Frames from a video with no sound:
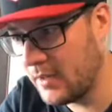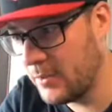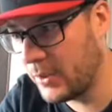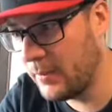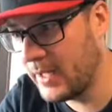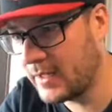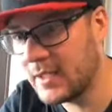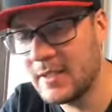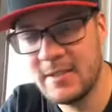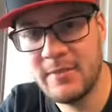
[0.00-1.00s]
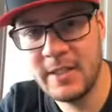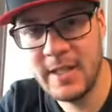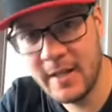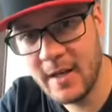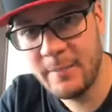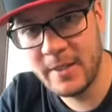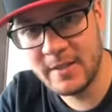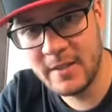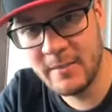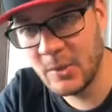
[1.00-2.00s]
you probably can't even get up
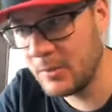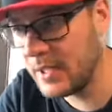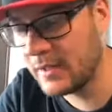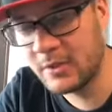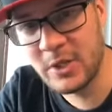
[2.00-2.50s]
it anymore without